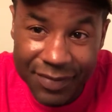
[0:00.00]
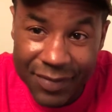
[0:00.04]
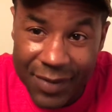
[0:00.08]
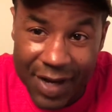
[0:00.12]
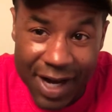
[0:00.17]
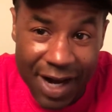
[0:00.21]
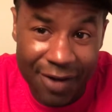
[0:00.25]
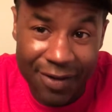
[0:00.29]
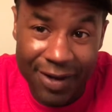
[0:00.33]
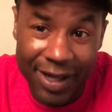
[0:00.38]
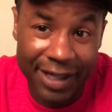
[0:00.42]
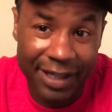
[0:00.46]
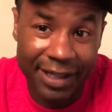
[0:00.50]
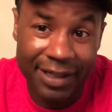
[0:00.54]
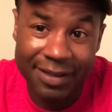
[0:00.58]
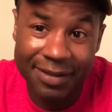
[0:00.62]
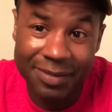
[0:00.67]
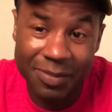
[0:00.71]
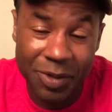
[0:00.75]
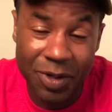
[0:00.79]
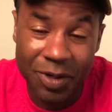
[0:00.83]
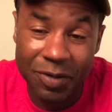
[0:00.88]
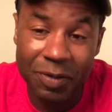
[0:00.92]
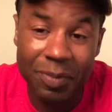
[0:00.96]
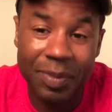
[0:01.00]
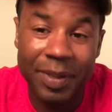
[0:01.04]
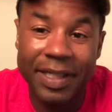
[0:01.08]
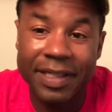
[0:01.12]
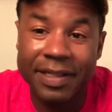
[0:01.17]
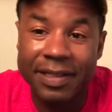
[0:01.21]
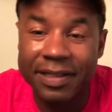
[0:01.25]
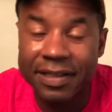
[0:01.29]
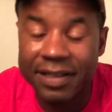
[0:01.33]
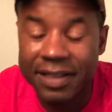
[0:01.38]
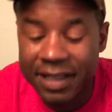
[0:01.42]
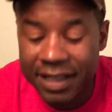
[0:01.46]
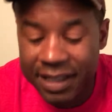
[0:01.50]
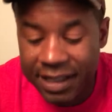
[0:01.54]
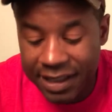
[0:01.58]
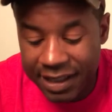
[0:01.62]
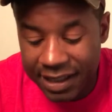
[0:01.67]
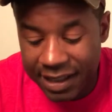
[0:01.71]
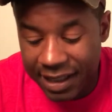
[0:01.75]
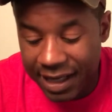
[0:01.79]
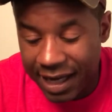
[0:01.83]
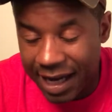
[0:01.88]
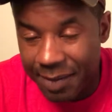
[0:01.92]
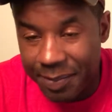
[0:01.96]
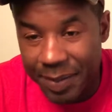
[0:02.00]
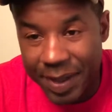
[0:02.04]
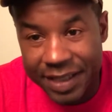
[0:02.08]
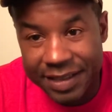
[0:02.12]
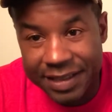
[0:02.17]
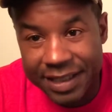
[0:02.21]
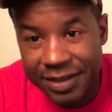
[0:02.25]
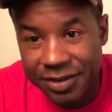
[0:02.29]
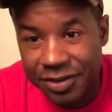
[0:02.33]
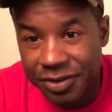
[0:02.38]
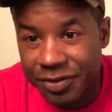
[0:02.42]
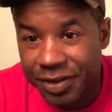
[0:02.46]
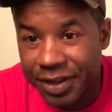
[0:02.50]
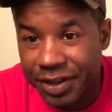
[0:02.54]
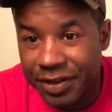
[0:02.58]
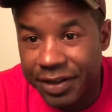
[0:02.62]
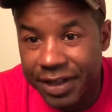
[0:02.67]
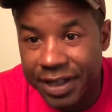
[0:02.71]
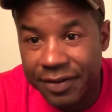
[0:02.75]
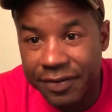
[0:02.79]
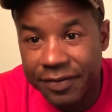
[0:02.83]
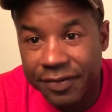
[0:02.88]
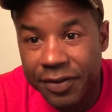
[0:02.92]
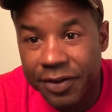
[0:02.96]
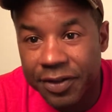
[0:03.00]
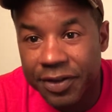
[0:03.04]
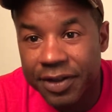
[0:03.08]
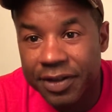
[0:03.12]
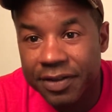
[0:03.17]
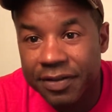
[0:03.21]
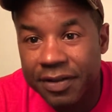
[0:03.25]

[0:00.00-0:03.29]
I don't like it. I'm gonna replace it. Apex has a trigger kit for it,